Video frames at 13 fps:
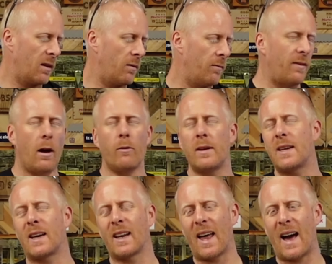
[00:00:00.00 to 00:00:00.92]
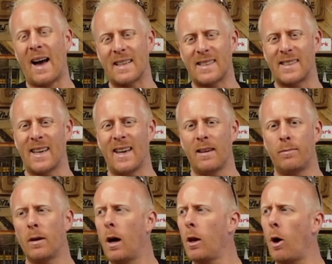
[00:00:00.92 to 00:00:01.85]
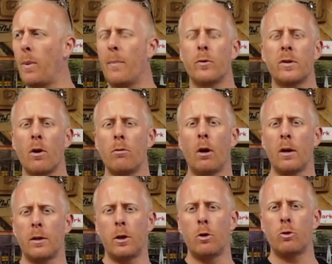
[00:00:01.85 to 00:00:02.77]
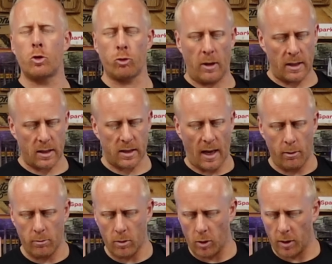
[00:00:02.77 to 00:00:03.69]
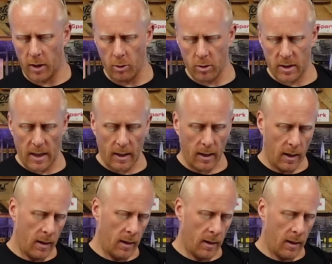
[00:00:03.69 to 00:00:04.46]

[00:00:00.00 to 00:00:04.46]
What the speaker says: Very glassy. A lot of people don't like new string sound on acoustic.